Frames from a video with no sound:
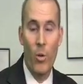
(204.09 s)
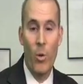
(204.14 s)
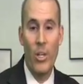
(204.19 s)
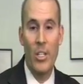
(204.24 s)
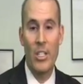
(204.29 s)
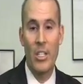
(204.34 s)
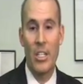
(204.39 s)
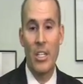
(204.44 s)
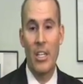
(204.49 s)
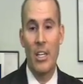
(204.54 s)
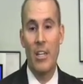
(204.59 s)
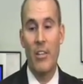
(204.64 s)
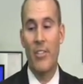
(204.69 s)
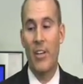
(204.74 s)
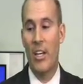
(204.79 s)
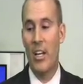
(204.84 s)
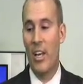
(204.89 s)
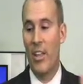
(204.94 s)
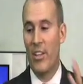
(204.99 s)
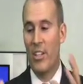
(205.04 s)
is going to
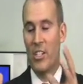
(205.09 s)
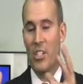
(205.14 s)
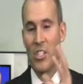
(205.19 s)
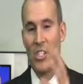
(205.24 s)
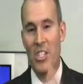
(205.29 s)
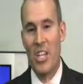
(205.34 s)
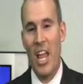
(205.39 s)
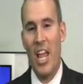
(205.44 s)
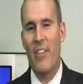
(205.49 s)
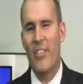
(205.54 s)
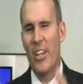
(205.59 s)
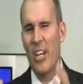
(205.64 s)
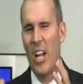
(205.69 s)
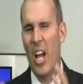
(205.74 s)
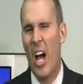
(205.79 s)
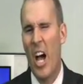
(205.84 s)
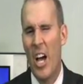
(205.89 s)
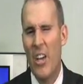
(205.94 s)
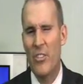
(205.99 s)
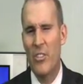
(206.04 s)
give another
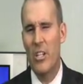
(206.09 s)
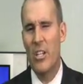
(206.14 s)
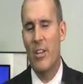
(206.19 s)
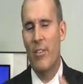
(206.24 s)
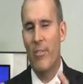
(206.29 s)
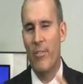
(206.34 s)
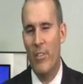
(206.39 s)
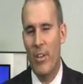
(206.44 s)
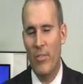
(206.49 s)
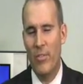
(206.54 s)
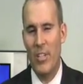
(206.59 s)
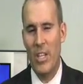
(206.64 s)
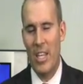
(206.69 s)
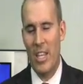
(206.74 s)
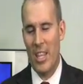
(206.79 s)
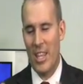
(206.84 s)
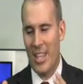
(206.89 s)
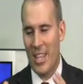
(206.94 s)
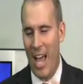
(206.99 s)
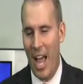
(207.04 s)

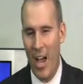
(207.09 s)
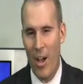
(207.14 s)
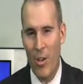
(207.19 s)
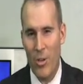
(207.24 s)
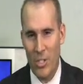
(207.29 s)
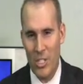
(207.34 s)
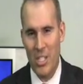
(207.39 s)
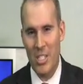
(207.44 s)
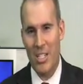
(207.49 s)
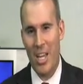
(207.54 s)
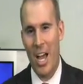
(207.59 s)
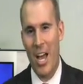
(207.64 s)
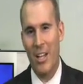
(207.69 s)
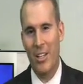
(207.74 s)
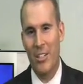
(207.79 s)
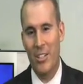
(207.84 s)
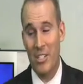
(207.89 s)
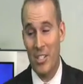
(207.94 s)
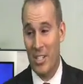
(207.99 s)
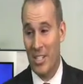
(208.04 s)

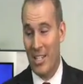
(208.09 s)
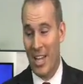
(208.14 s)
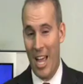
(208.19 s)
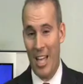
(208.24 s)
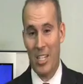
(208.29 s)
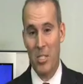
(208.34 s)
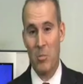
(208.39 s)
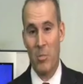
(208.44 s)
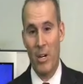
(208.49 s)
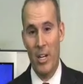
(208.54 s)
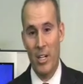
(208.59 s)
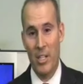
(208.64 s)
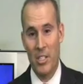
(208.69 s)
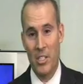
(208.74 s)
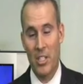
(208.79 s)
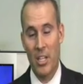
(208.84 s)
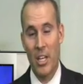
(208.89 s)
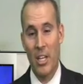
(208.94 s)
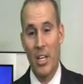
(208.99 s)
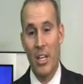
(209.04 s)
$750,000 in tax
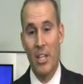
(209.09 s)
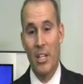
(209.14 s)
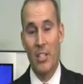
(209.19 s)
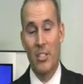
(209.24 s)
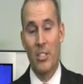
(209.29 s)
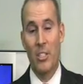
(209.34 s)
breaks